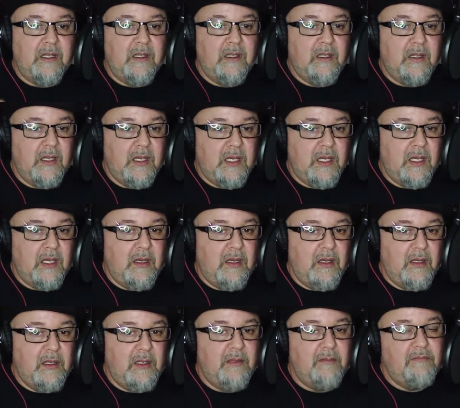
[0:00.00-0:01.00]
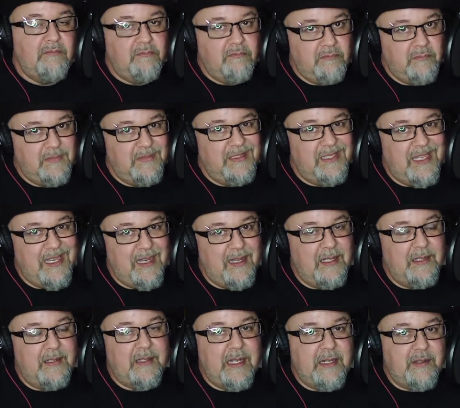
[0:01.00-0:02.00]
Yeah,
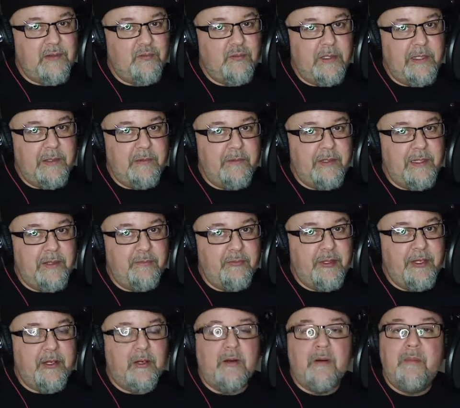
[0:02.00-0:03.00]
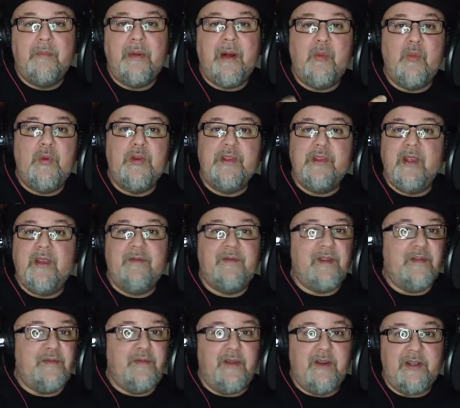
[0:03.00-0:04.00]
it gets really brittle. But when
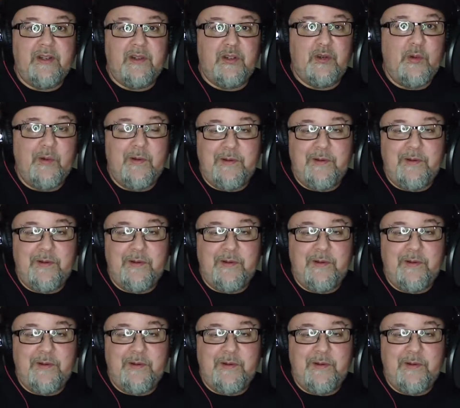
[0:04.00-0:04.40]
the first 2 or